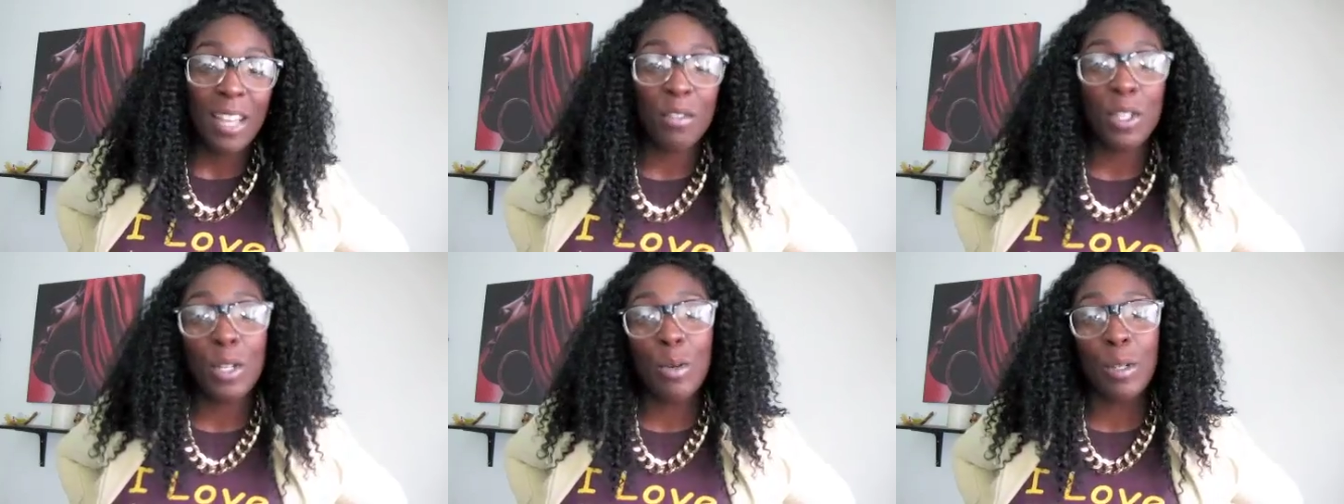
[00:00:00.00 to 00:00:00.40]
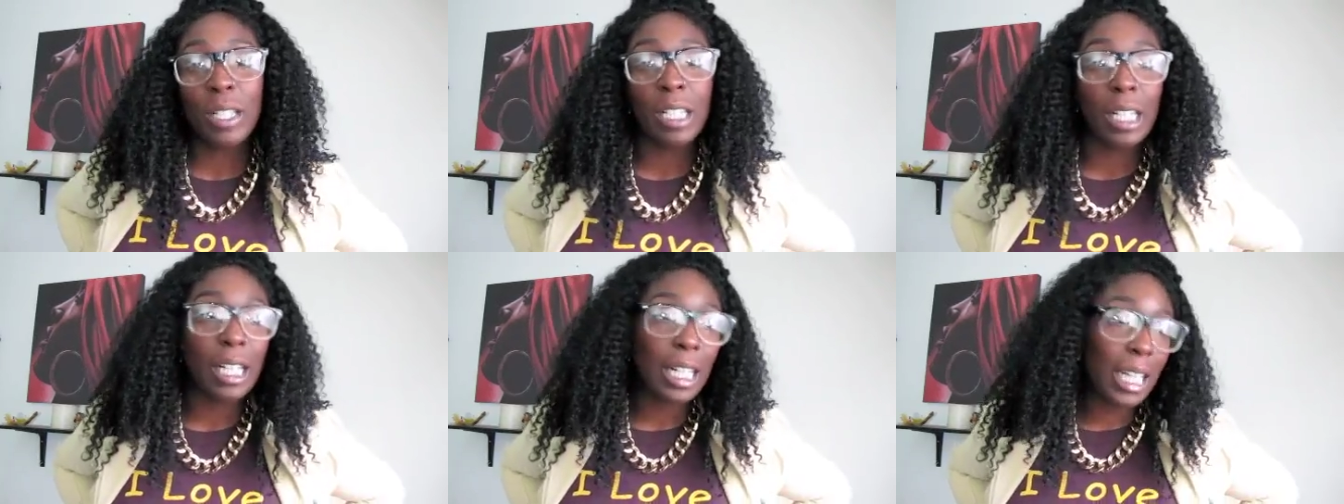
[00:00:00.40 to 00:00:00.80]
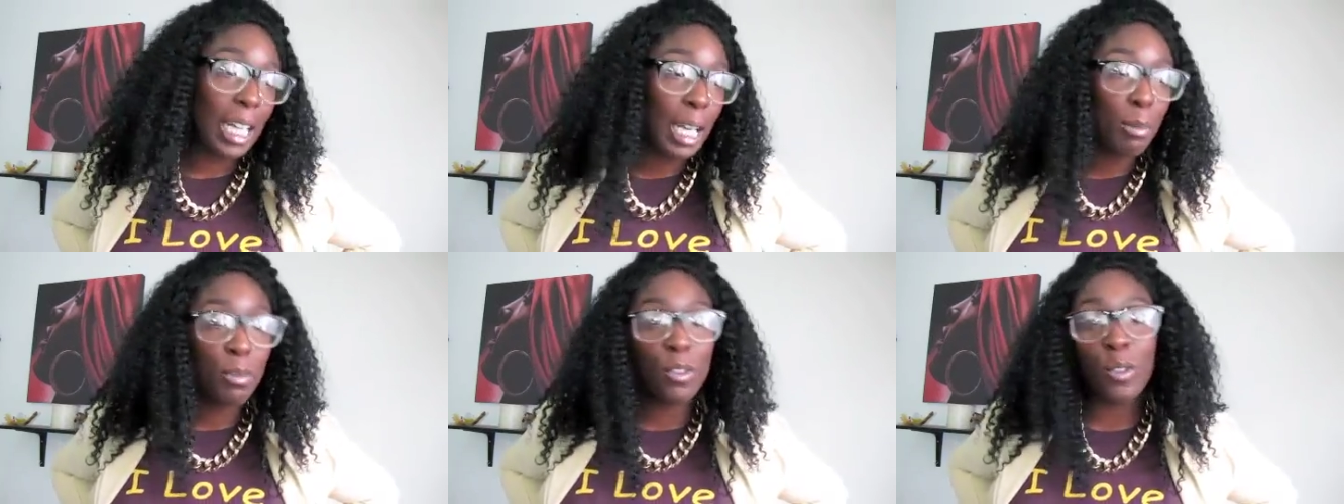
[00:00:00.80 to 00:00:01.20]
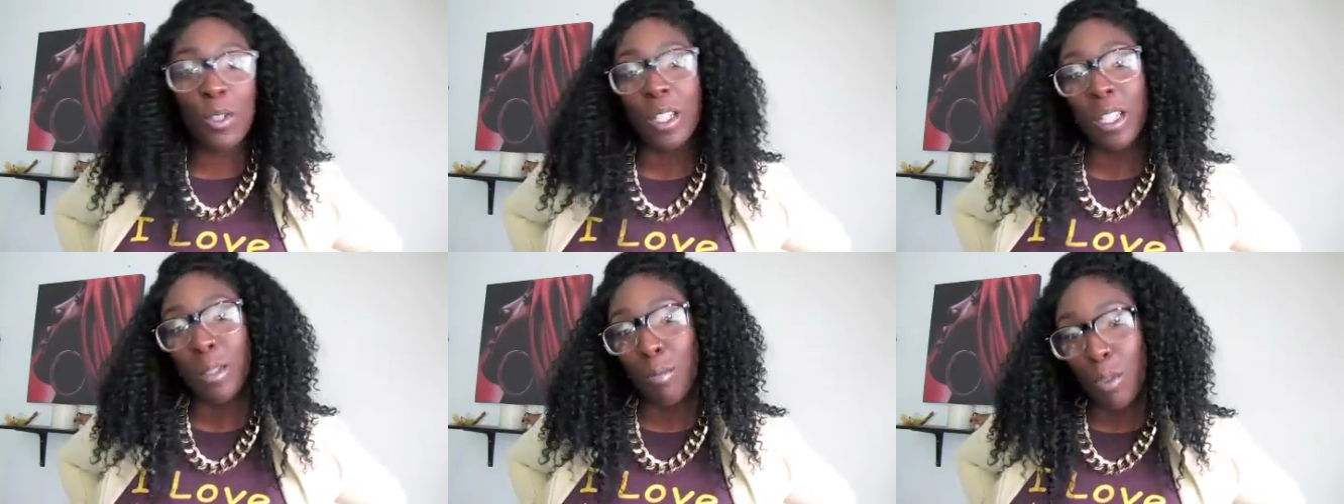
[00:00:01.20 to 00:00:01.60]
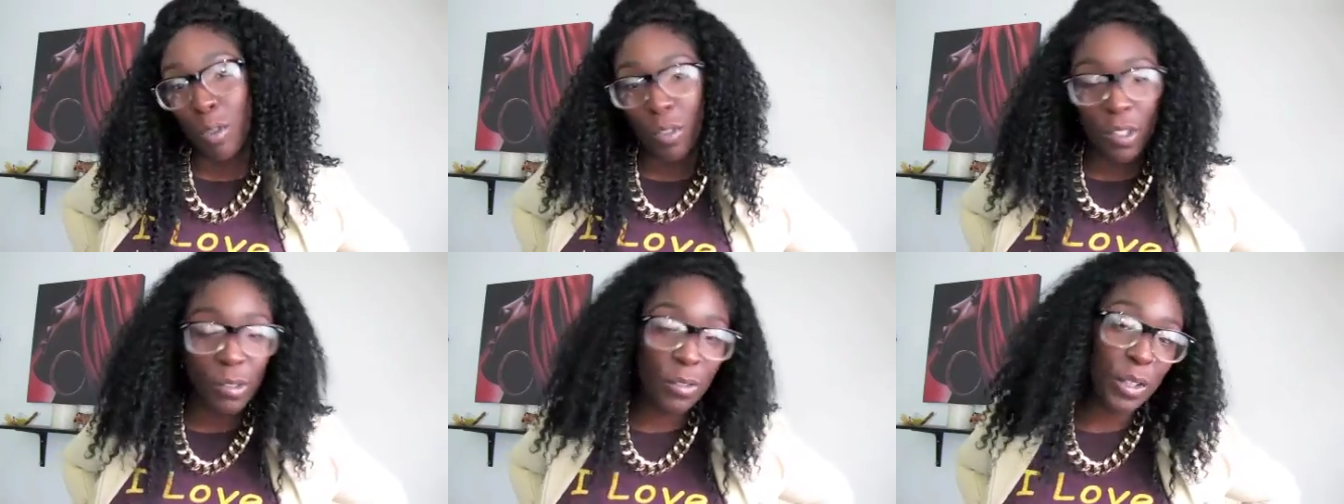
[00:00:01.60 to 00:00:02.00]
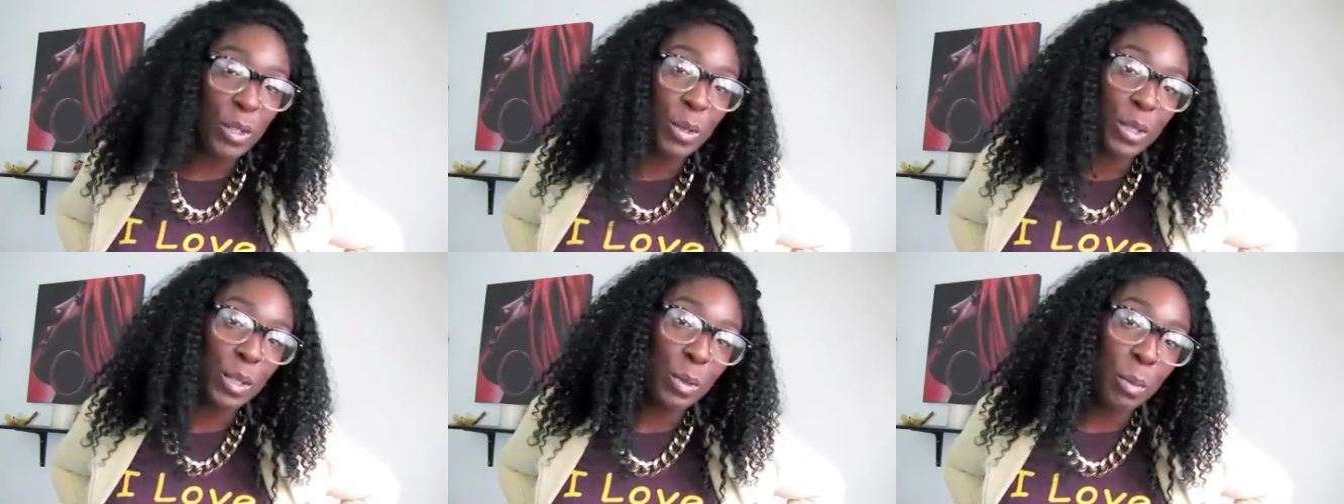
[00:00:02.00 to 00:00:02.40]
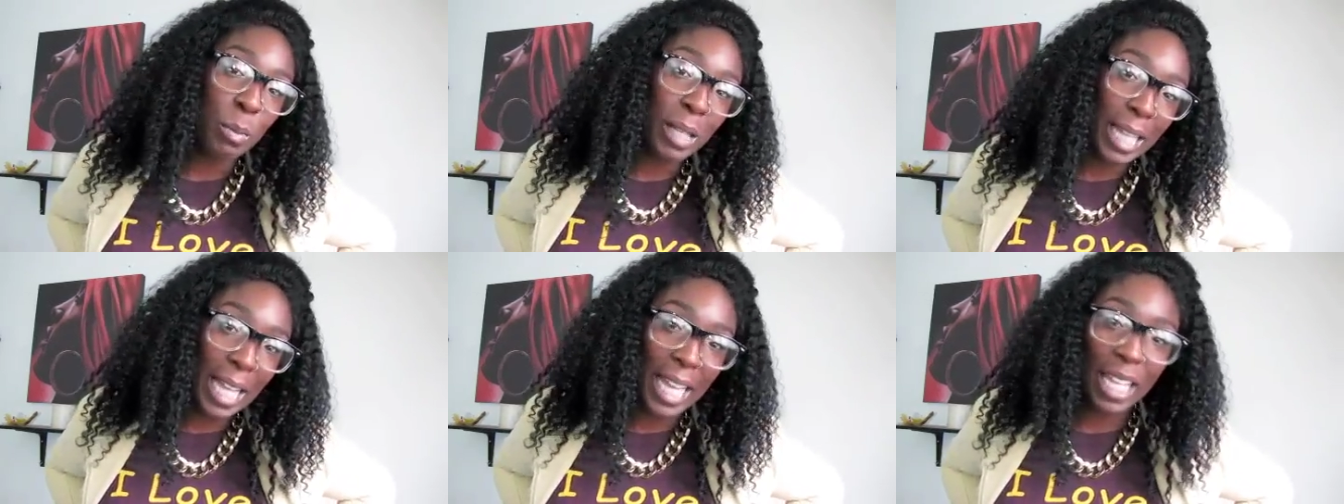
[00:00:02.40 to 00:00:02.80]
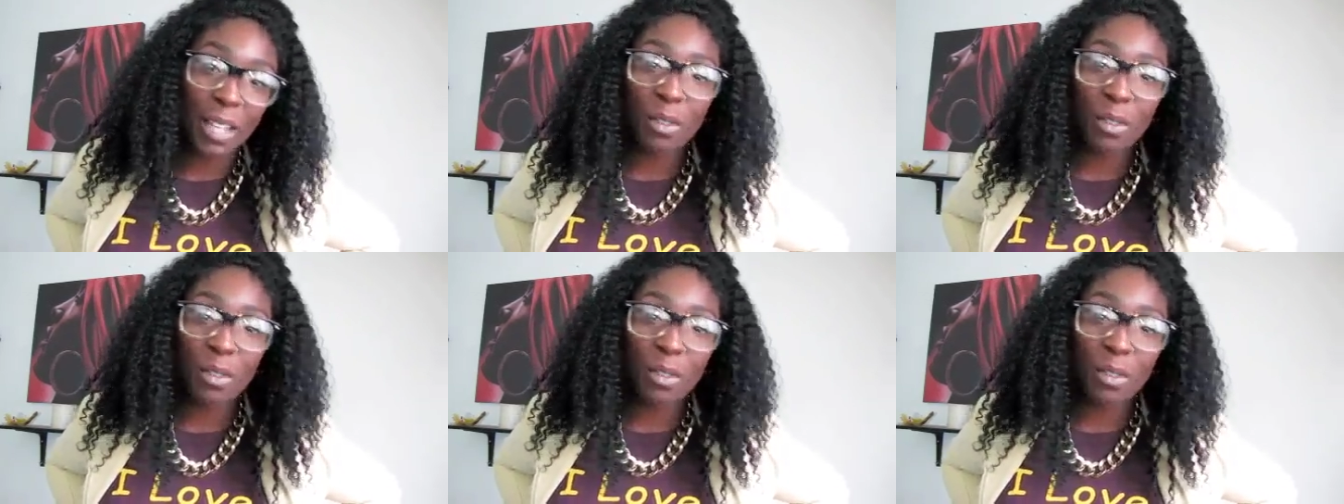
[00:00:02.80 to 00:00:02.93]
If you're going to the club, if you're going to the movies, if you're going to a play,